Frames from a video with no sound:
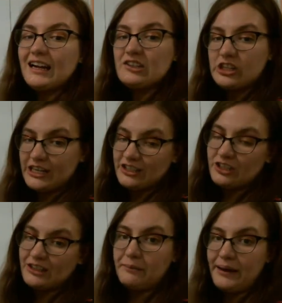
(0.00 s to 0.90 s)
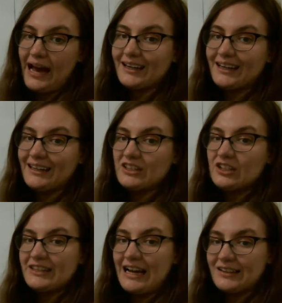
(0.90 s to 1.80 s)
and changing them back
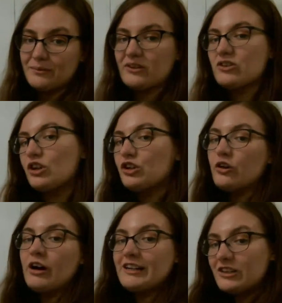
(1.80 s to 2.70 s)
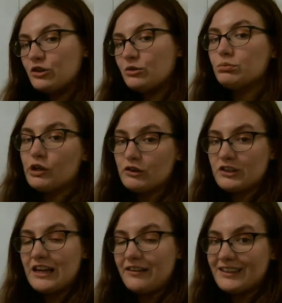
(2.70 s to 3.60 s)
into decimals. So you know how to do
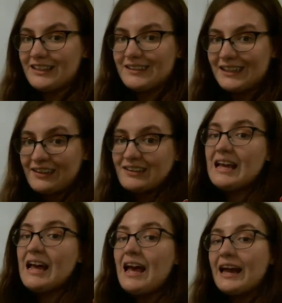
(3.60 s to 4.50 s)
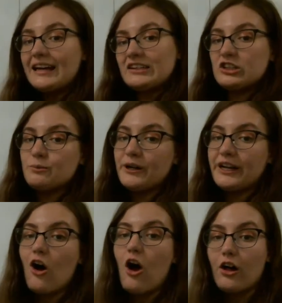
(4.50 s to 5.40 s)
most of these skills. It's just
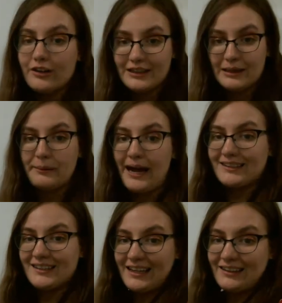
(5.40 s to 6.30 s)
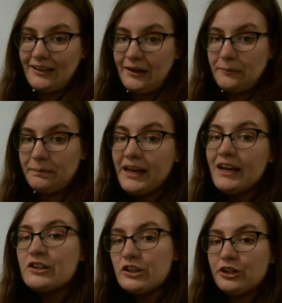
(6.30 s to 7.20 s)
putting all of them back together now.
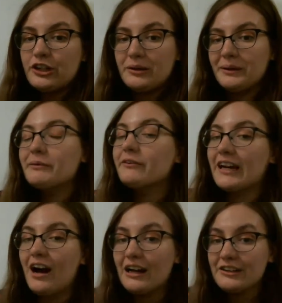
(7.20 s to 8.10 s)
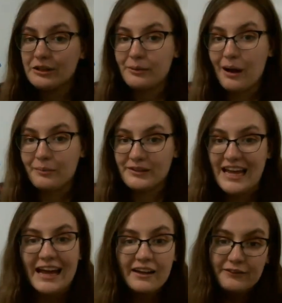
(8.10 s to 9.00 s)
So you're going to be moving on to the problem
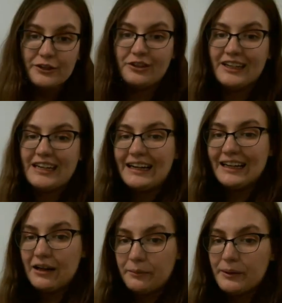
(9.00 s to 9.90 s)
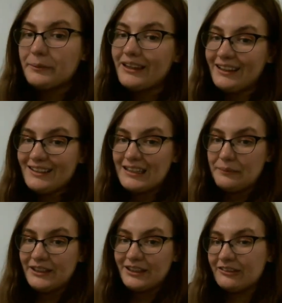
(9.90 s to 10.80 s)
set. If you need any help, please let
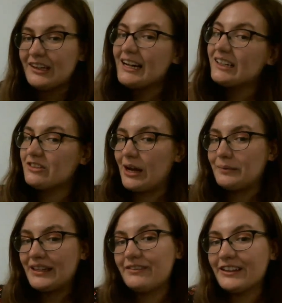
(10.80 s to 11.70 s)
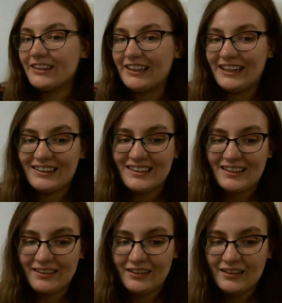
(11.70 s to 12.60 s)
me know, and good job today, fifth grades.